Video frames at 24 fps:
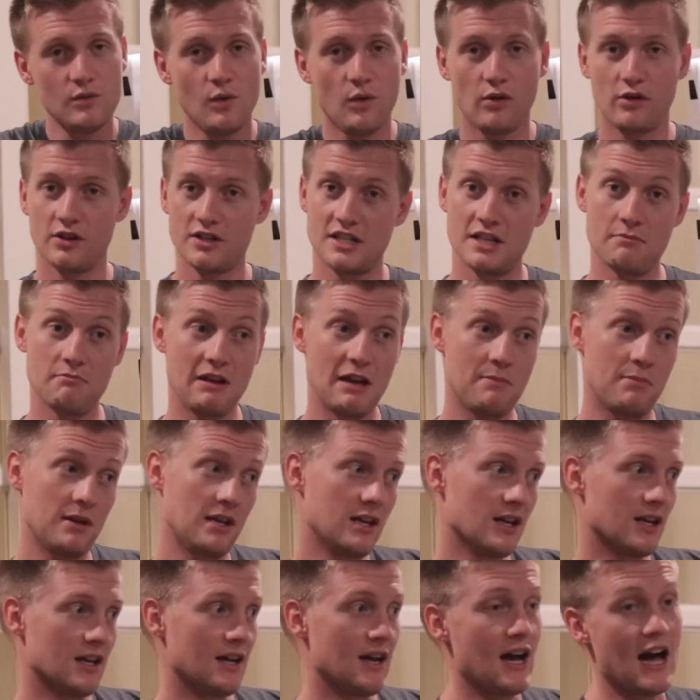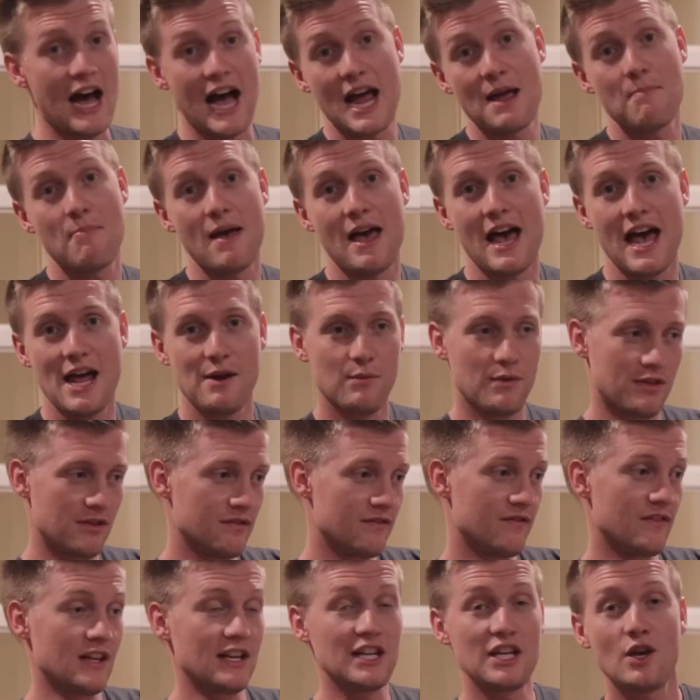or is it maybe an iPad with a
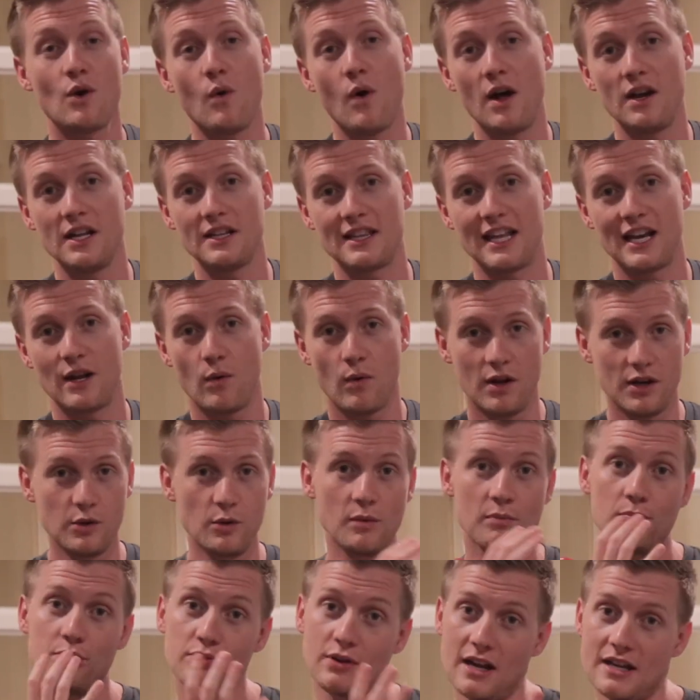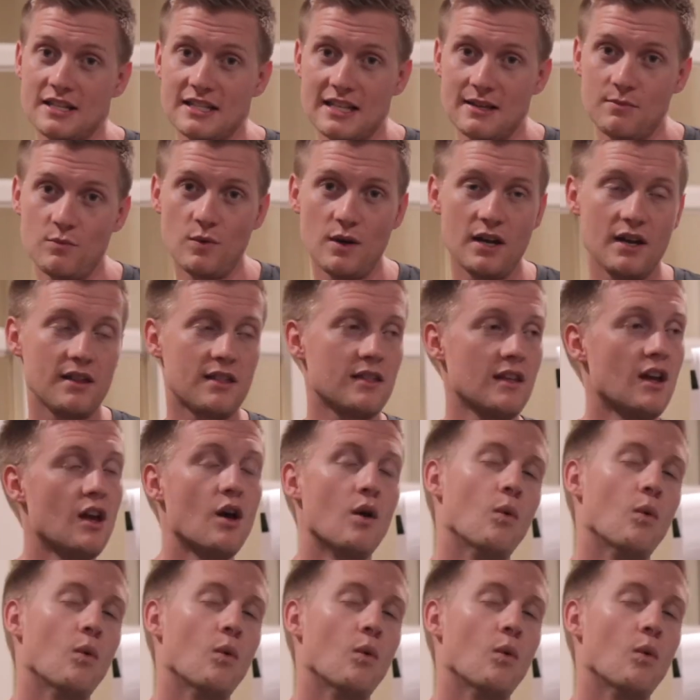video on it that I want to impress them with?